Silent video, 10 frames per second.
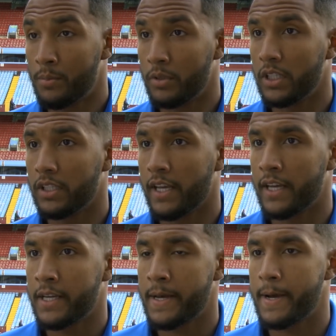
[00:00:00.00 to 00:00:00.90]
Brilliant,
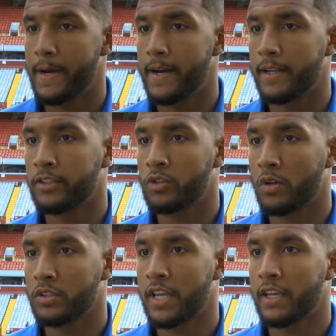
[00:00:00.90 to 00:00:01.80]
yeah. The
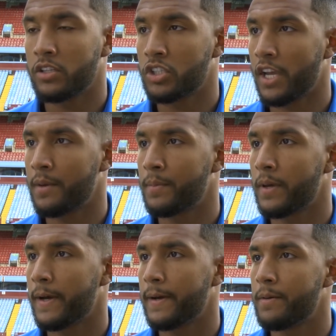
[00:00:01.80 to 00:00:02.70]
squad's taking shape.
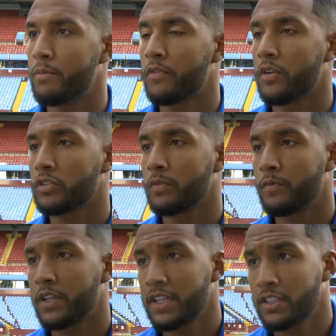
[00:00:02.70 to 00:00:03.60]
We've got some
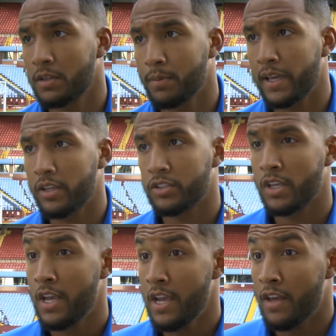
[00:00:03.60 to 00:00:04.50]
fantastic players
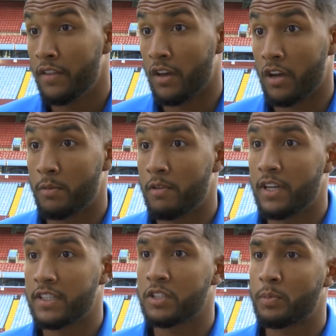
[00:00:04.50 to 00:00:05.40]
that are going to be
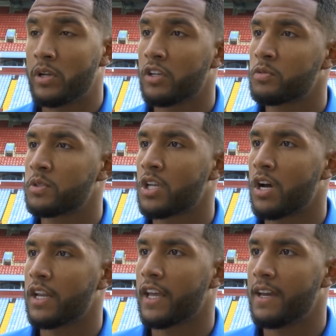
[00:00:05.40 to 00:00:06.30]
really disappointed not to be
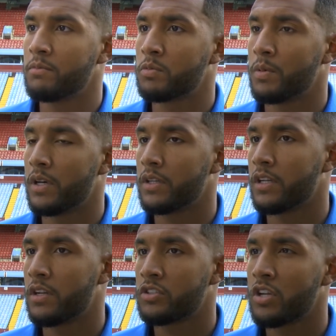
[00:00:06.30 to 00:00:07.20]
starting the games. But, you
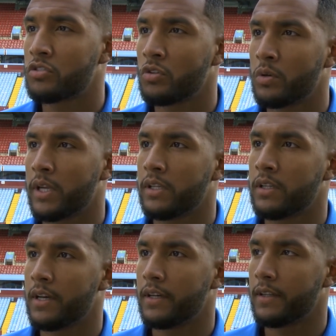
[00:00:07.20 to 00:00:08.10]
know, there's no sulking.
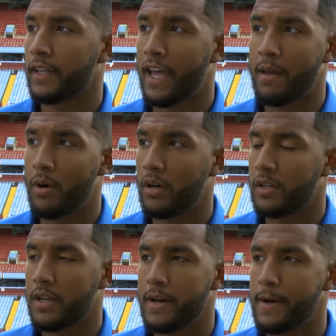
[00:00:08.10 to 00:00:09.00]
They came
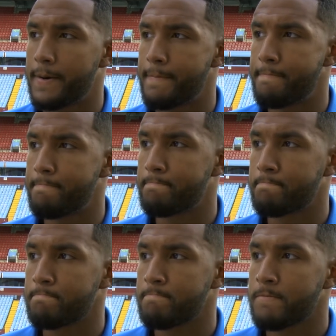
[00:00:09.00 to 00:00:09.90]
on,
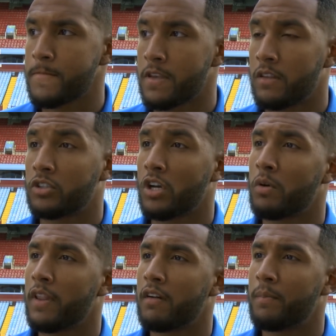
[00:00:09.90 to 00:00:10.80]
they showed
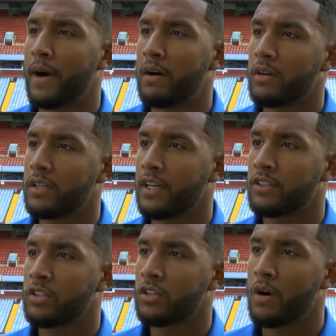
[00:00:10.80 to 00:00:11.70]
what they're about. And, yeah,
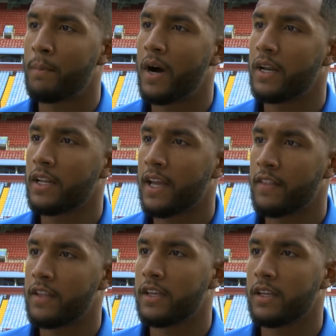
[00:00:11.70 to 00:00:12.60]
to combine and
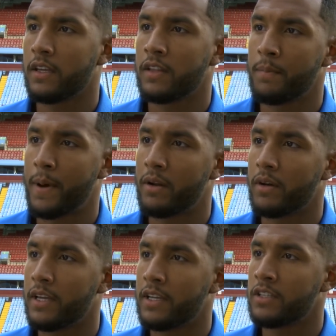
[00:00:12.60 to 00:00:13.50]
get the
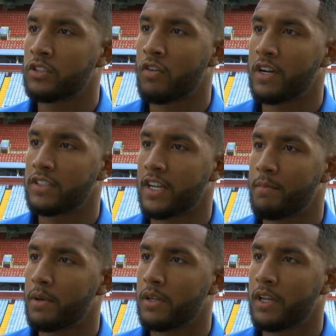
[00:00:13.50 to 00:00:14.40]
penalty, it's credit to
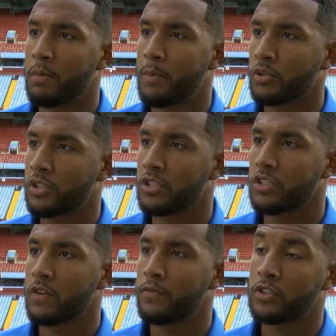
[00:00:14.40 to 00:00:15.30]
them. And they'll be pushing
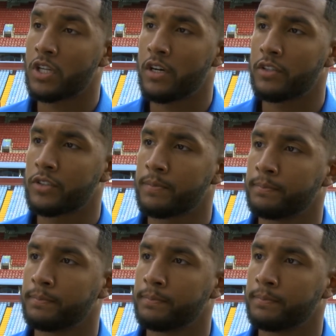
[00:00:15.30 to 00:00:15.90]
for starts.